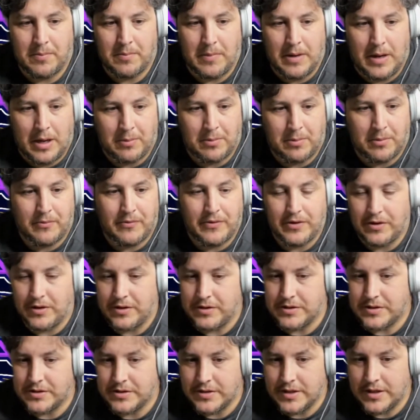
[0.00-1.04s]
Albertville, I
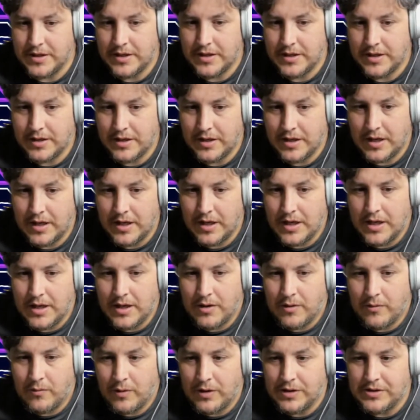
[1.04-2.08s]
should say.
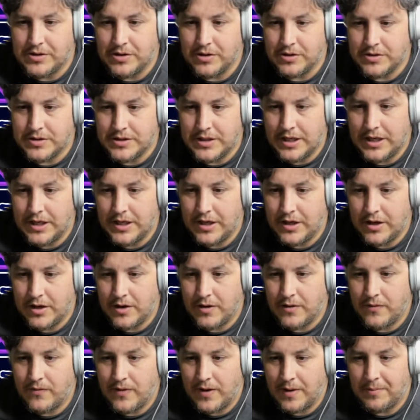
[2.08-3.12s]
Redshirt
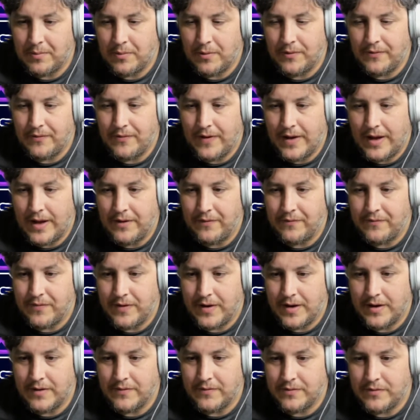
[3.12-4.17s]
senior,
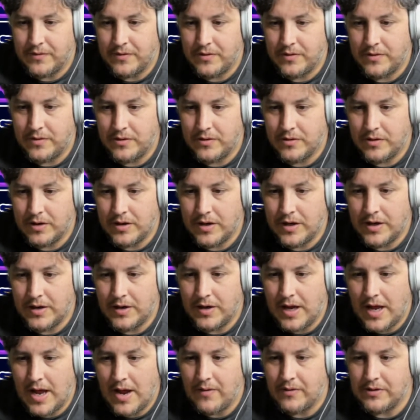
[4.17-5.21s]
5.85 grade.
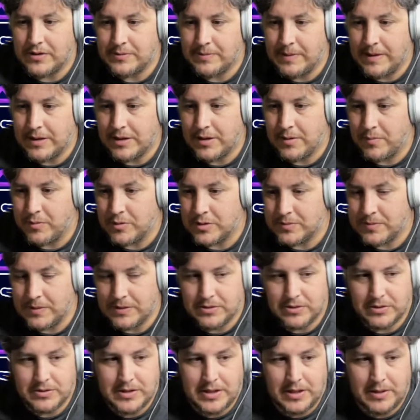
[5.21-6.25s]
Average backup or
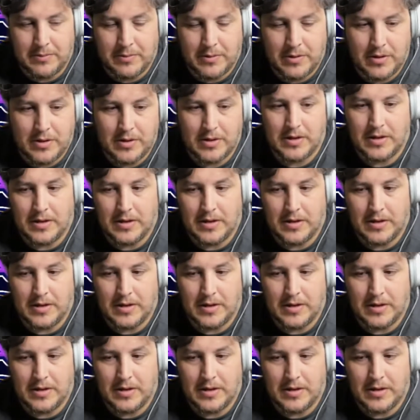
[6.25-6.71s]
special teamer.